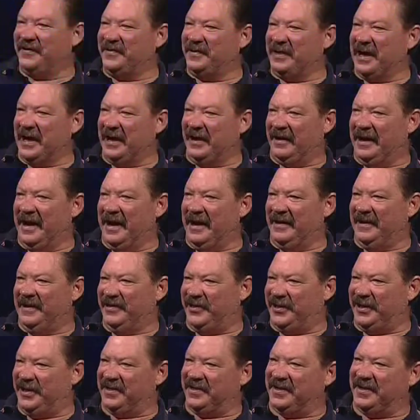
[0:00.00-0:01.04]
you just got to kind of
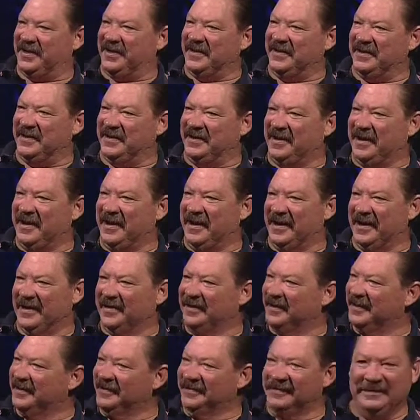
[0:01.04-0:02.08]
adjust things at the
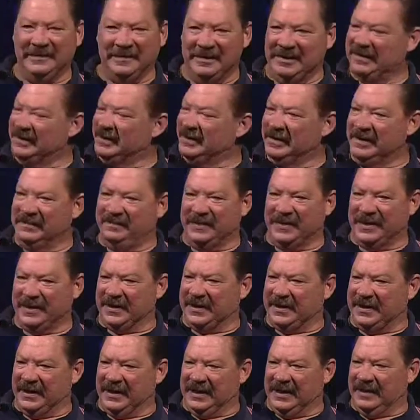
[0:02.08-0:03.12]
end.
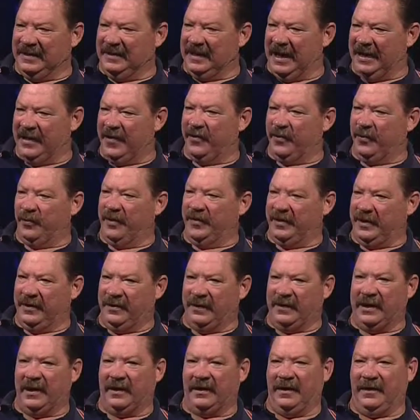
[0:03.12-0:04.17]
But uh, I know and that we
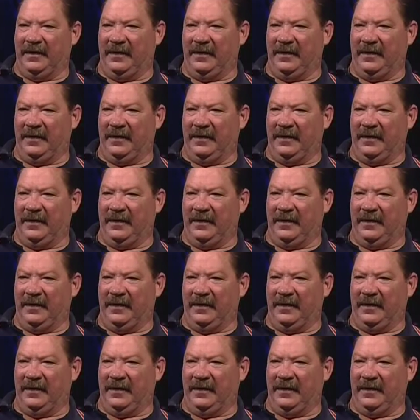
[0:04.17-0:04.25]
they're good